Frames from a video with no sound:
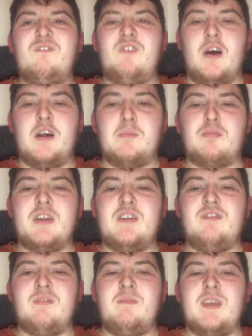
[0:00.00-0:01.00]

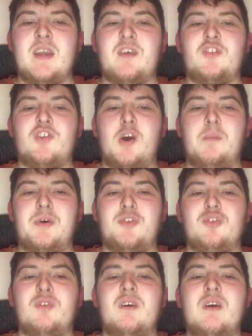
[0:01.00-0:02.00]
fire-breathing VXR
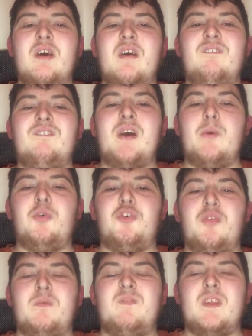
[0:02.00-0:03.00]
model, that was
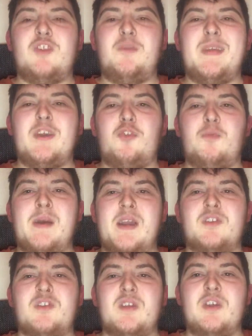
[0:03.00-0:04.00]
something to be
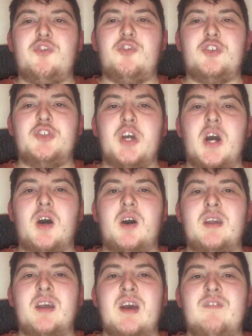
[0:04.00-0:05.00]
expected in such a
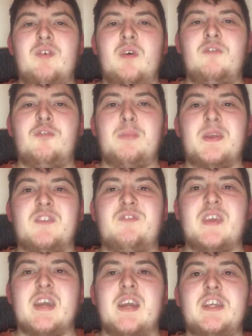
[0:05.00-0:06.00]
high level of
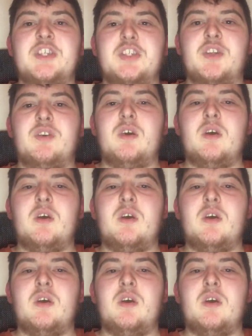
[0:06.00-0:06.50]
specification.